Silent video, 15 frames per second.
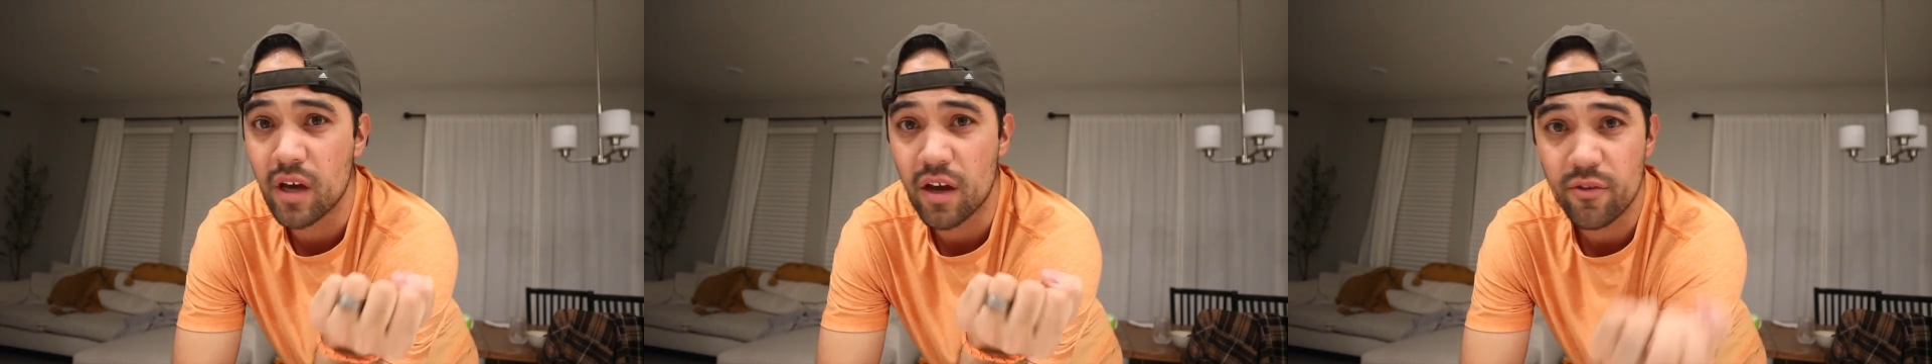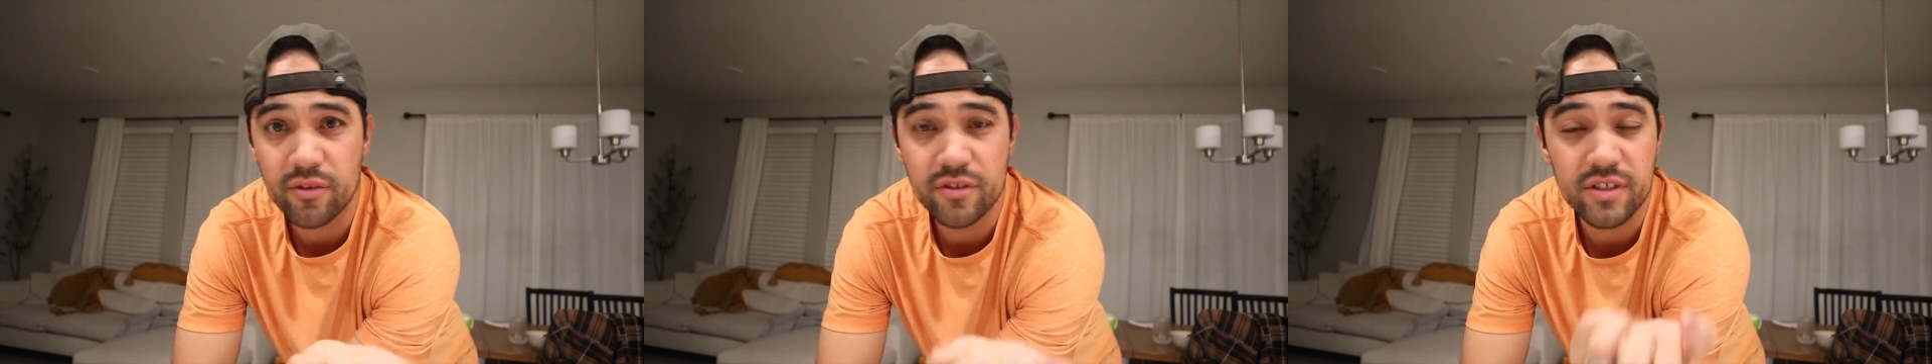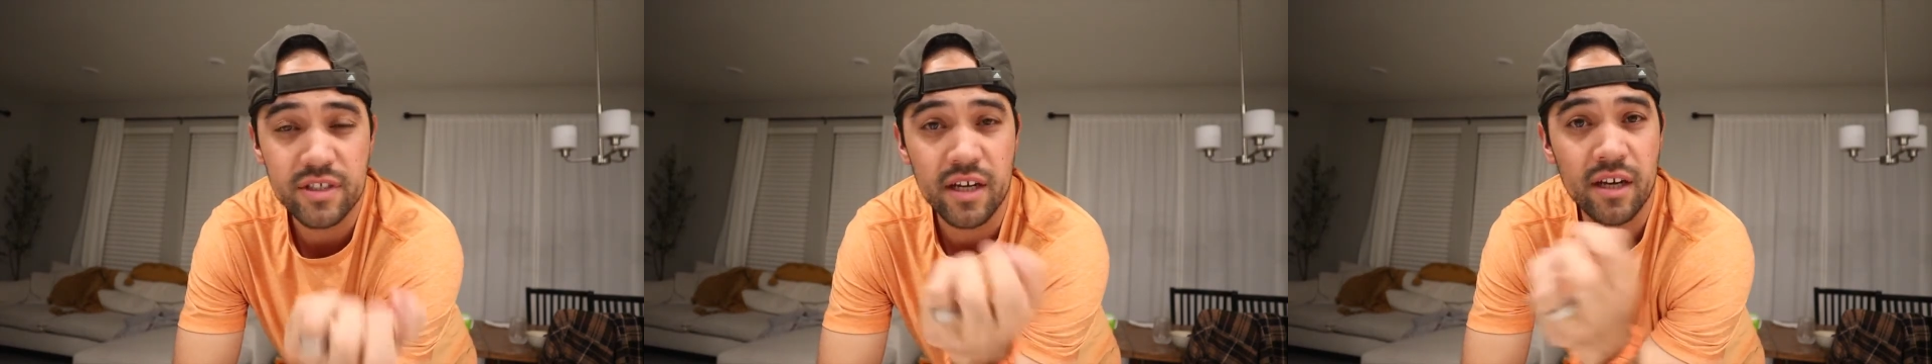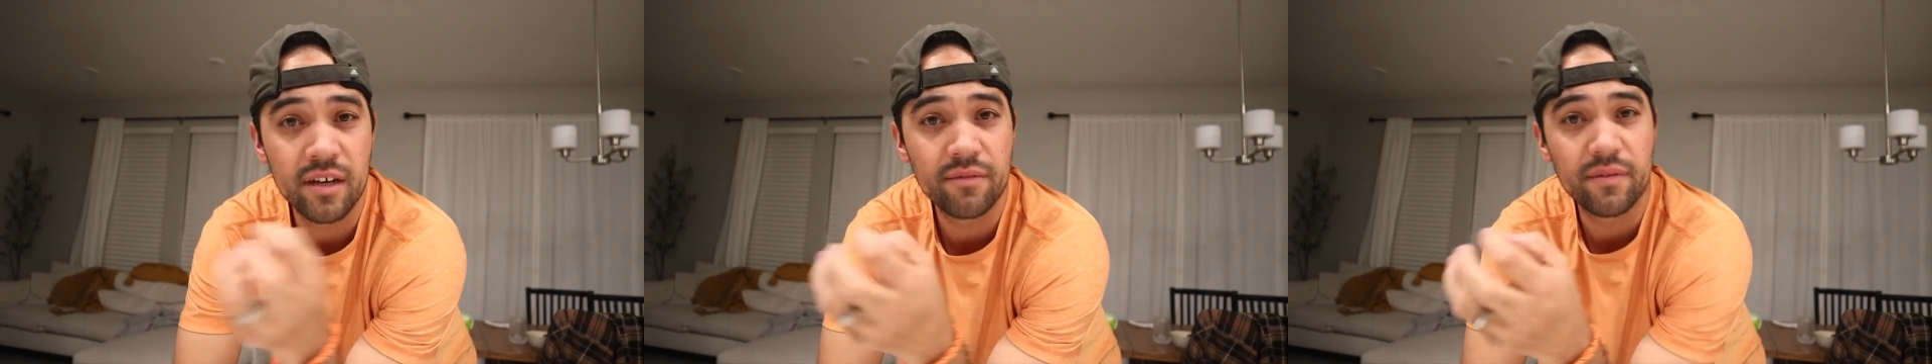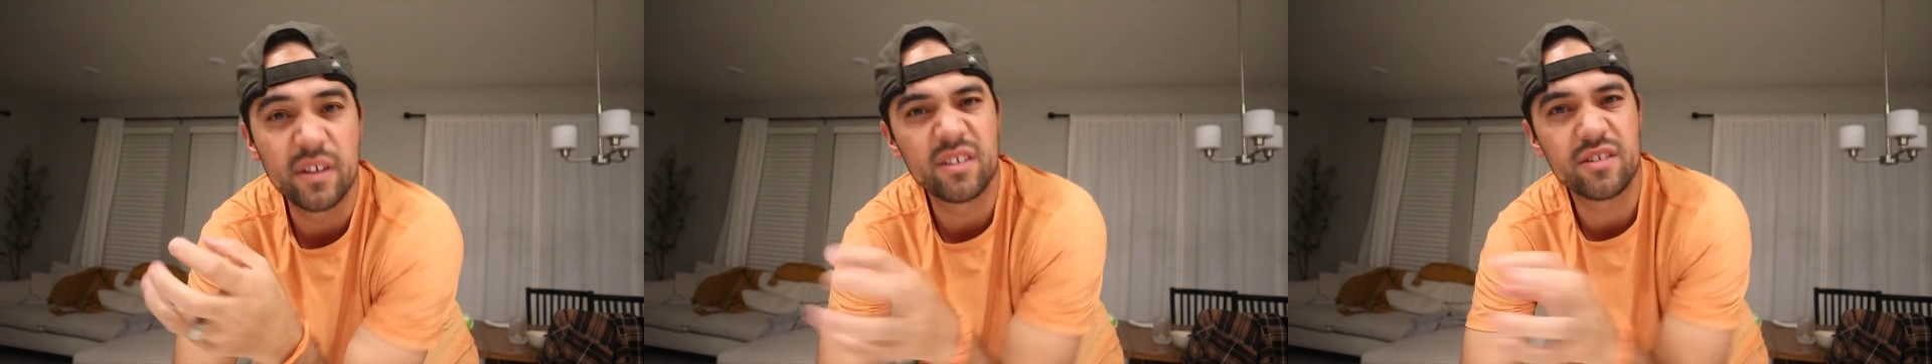other
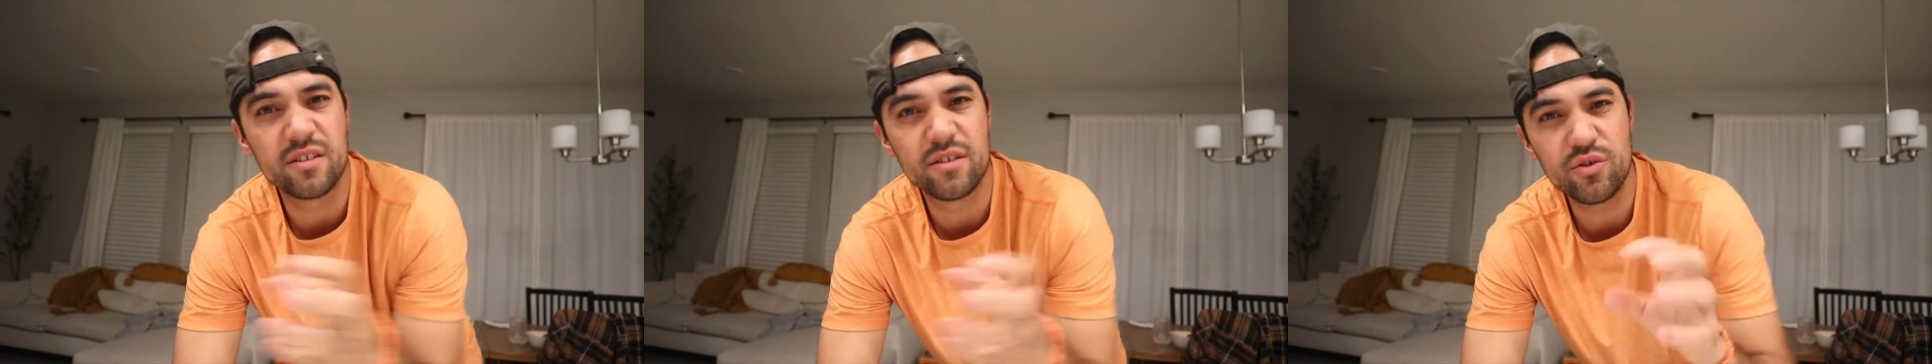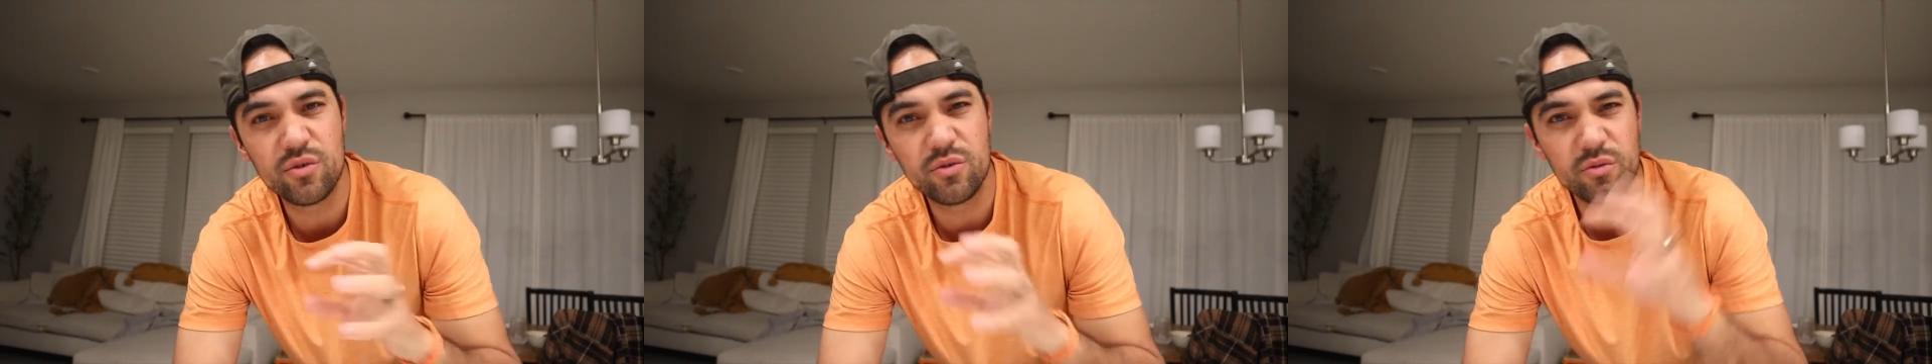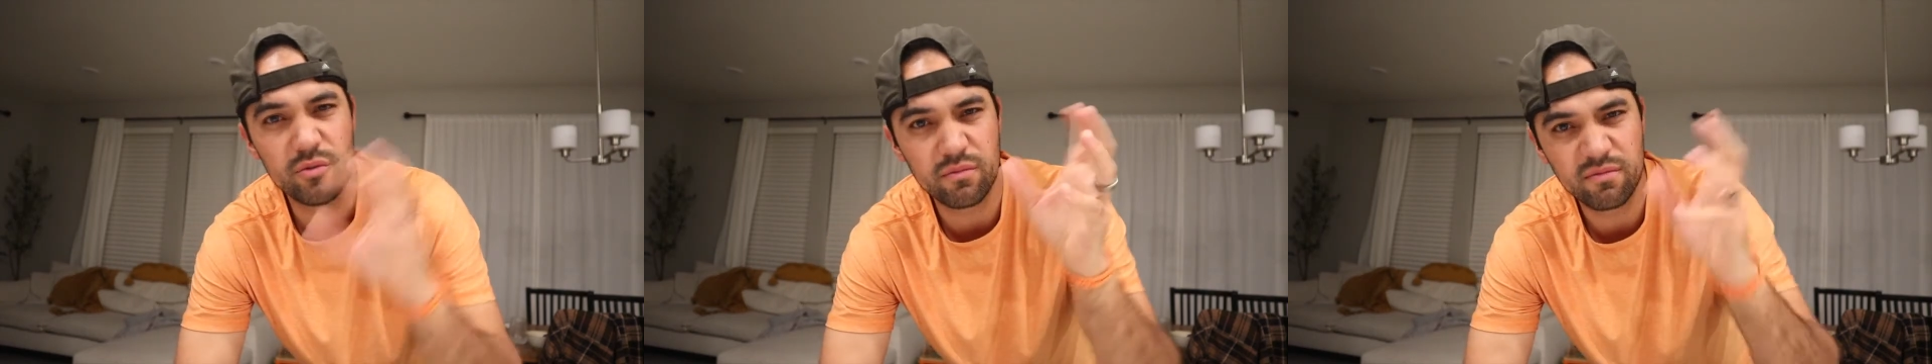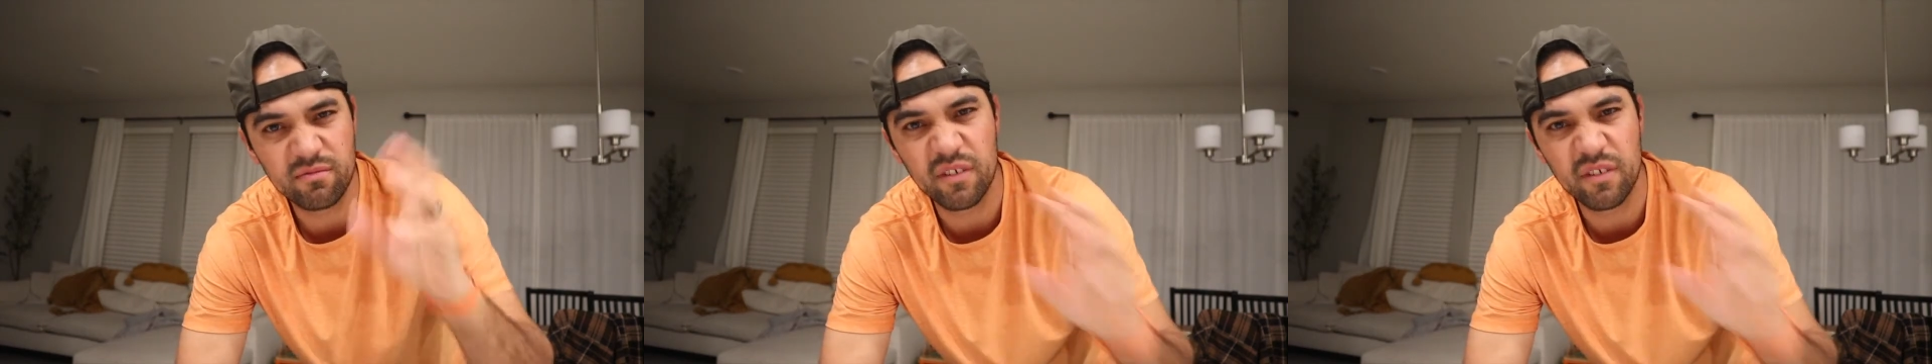stuff and to do